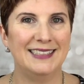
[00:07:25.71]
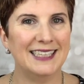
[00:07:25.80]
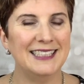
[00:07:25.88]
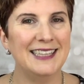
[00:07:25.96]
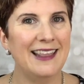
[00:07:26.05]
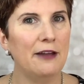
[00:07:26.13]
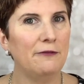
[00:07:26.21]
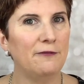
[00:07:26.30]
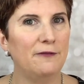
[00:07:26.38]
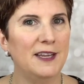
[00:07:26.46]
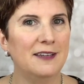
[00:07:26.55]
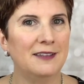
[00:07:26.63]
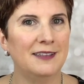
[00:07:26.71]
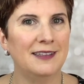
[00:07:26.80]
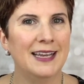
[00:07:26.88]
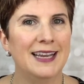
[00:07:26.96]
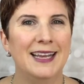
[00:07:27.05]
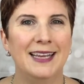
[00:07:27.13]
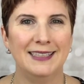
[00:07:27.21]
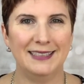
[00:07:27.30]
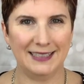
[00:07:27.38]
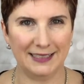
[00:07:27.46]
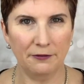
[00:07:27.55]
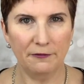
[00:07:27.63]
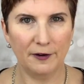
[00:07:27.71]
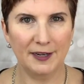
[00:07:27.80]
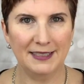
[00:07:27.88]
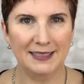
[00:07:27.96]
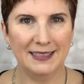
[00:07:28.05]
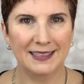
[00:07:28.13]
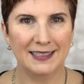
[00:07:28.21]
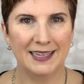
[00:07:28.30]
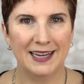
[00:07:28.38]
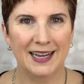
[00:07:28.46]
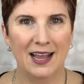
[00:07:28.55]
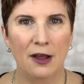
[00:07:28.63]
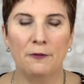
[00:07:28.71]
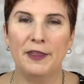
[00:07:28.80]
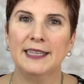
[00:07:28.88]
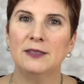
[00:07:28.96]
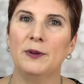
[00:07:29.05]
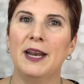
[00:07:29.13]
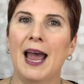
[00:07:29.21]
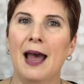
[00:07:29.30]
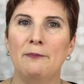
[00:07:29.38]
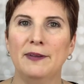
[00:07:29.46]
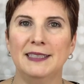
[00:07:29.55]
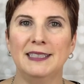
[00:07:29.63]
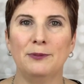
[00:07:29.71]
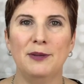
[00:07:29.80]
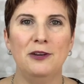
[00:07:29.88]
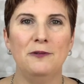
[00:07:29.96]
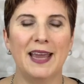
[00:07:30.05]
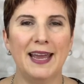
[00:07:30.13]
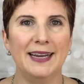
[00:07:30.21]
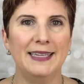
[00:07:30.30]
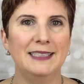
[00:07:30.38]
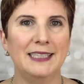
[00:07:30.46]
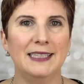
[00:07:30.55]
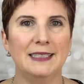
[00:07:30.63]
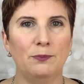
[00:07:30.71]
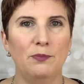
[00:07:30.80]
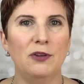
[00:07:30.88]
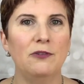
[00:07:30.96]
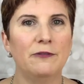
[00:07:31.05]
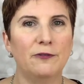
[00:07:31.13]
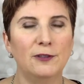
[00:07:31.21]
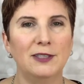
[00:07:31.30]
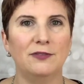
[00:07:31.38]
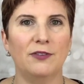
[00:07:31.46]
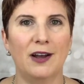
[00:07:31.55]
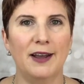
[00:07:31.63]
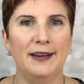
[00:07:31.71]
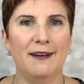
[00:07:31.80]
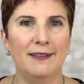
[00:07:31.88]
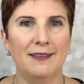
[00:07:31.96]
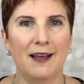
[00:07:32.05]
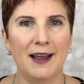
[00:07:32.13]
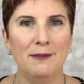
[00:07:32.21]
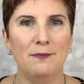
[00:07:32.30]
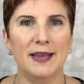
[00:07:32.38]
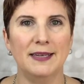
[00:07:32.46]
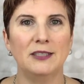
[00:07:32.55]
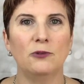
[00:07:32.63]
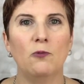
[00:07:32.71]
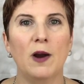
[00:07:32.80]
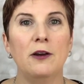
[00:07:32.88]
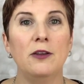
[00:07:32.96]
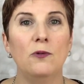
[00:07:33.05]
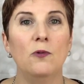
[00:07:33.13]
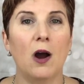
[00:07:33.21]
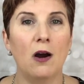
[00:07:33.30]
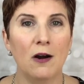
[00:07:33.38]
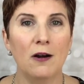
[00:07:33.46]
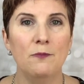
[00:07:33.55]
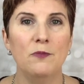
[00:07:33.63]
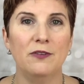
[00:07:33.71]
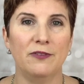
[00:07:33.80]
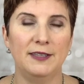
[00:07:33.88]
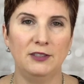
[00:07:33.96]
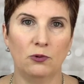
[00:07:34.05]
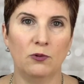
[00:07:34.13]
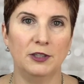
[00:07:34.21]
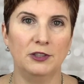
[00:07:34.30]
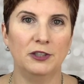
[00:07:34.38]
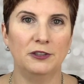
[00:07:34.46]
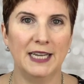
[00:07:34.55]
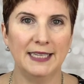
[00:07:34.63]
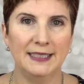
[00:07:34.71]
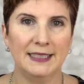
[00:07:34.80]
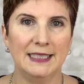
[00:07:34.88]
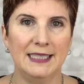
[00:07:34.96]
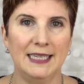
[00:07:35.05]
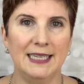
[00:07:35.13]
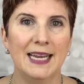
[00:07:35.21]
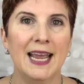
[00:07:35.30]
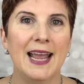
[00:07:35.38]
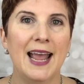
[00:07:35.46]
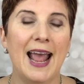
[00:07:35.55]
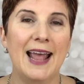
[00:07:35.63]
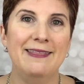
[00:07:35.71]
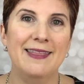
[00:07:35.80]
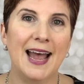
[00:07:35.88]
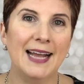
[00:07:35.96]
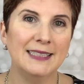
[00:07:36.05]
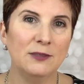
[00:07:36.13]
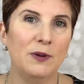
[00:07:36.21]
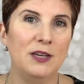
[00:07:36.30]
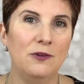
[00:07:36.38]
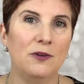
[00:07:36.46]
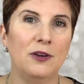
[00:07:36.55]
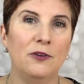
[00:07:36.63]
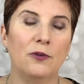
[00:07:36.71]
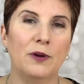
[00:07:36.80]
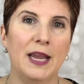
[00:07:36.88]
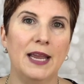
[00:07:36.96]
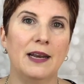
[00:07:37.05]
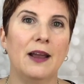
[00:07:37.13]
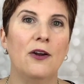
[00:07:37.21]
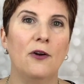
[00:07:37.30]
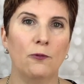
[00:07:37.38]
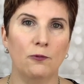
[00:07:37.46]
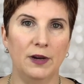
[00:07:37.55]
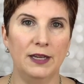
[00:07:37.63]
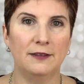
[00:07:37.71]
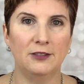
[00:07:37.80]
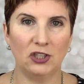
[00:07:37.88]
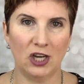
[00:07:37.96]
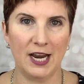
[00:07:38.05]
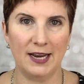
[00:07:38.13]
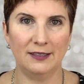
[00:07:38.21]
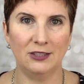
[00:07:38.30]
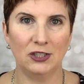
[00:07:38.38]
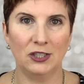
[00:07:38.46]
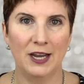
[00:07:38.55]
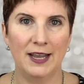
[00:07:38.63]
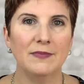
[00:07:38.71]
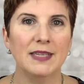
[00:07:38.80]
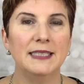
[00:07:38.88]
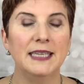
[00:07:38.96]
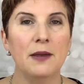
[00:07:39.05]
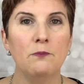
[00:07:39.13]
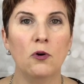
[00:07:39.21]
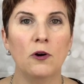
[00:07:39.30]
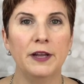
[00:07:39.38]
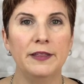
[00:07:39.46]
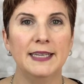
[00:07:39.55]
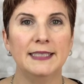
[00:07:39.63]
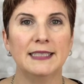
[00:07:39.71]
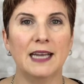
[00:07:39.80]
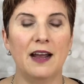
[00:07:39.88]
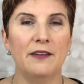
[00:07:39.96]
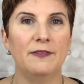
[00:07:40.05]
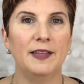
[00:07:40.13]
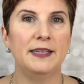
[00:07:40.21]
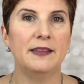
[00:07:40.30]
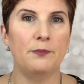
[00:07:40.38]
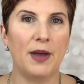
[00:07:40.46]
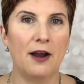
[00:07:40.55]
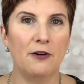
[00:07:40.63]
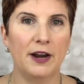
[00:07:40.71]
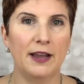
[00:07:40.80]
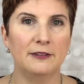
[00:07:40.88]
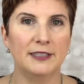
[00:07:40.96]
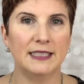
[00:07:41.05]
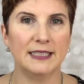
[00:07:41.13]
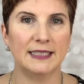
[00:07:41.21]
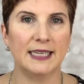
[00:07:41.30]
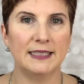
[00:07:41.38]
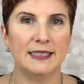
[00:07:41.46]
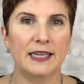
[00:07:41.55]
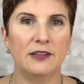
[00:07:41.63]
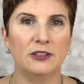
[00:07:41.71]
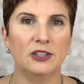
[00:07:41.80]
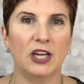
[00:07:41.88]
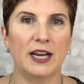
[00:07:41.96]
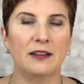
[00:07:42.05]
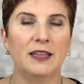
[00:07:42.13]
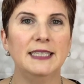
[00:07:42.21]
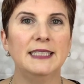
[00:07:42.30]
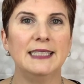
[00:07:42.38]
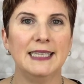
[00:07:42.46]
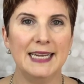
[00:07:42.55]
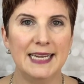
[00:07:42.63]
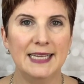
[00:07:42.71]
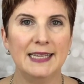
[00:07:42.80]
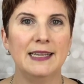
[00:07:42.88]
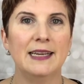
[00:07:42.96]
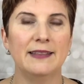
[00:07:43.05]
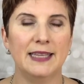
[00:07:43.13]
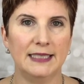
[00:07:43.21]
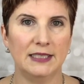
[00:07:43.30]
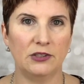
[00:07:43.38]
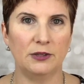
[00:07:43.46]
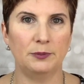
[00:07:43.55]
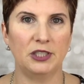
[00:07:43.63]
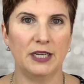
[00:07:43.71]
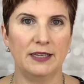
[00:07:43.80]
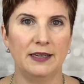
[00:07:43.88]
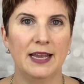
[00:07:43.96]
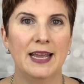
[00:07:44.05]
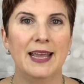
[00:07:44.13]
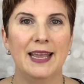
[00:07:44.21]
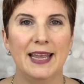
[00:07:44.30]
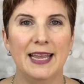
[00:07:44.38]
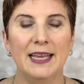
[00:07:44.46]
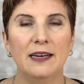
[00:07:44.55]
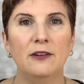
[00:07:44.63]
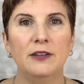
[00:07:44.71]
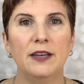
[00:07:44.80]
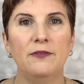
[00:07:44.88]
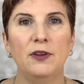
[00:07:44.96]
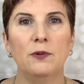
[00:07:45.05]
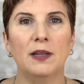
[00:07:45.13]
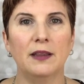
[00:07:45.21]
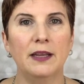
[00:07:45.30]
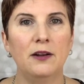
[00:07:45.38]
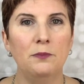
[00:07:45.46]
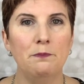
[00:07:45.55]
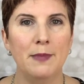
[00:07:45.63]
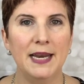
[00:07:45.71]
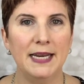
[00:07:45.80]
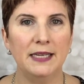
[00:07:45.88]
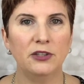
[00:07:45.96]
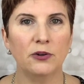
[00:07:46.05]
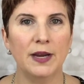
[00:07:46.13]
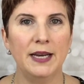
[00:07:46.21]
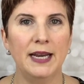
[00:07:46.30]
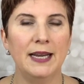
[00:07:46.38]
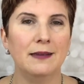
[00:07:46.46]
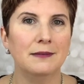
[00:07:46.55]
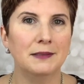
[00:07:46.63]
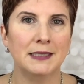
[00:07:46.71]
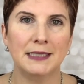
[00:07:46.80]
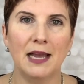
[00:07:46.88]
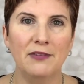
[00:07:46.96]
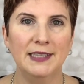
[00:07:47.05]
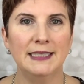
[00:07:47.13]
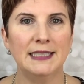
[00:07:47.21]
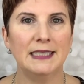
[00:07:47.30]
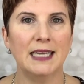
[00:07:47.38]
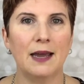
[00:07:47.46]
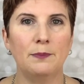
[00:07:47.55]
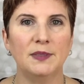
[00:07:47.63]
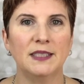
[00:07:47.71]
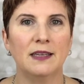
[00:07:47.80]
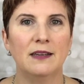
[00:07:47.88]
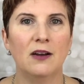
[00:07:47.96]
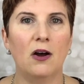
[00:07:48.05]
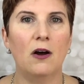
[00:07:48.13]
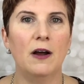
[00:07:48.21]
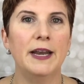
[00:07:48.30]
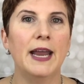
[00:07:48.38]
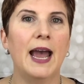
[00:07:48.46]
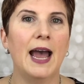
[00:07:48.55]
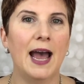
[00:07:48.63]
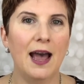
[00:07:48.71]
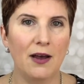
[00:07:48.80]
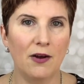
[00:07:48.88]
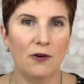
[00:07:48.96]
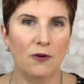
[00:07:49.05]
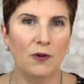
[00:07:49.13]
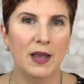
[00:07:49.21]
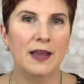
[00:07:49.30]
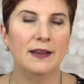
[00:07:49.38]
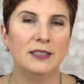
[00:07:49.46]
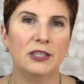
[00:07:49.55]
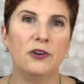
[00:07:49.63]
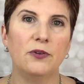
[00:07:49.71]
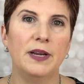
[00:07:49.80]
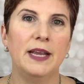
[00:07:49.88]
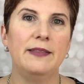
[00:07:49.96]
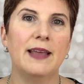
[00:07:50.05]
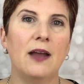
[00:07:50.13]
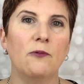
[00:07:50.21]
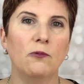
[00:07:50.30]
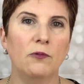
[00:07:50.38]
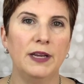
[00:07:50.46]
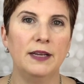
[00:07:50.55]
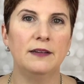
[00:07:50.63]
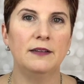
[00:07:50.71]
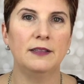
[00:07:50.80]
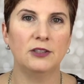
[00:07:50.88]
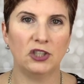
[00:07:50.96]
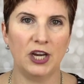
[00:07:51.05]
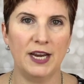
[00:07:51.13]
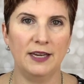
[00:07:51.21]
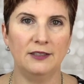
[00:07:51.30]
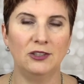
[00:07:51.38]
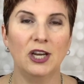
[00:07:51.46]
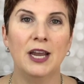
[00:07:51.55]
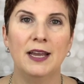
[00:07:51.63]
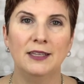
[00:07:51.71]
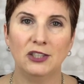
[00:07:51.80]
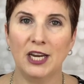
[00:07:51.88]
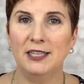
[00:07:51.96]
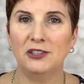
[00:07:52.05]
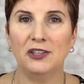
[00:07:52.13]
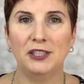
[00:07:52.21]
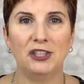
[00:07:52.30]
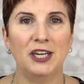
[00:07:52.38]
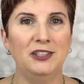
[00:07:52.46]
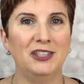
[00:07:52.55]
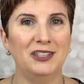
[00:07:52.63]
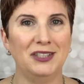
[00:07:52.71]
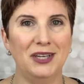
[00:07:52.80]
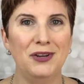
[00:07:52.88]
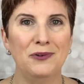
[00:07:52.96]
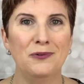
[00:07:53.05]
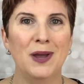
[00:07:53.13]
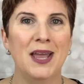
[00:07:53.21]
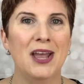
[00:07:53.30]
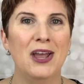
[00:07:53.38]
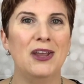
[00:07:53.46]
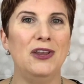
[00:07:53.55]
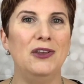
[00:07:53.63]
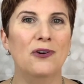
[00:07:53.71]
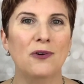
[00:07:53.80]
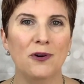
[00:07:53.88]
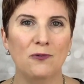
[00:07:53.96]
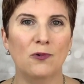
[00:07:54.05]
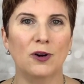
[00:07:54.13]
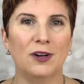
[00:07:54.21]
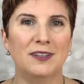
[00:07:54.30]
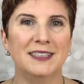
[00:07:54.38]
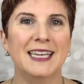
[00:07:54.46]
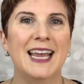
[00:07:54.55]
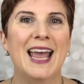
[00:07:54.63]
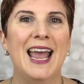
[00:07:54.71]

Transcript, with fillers: Doesn't that feel different? Well, that's what happens when you get into this beautiful divine alignment where you are moving towards your destiny. And that's when you can create real change. To get more on this, I've linked the Powerhouse Success Cycle checklist in the description. It'll give you a little mini training, seven steps on how to create that real change. Change that changes you, your world,